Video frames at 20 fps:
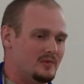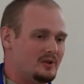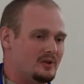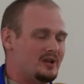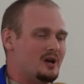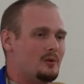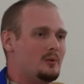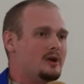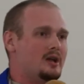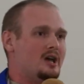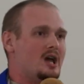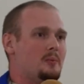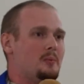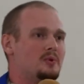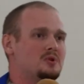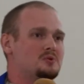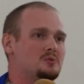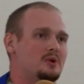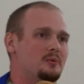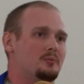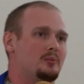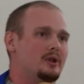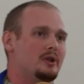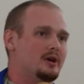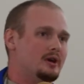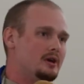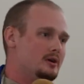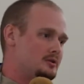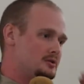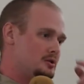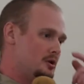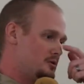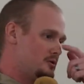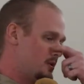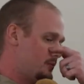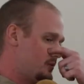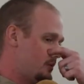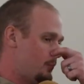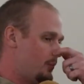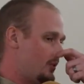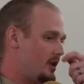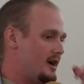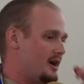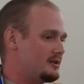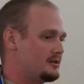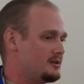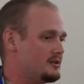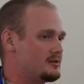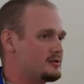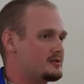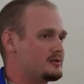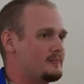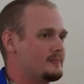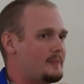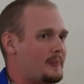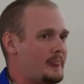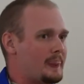Now what happens when a player shows up to practice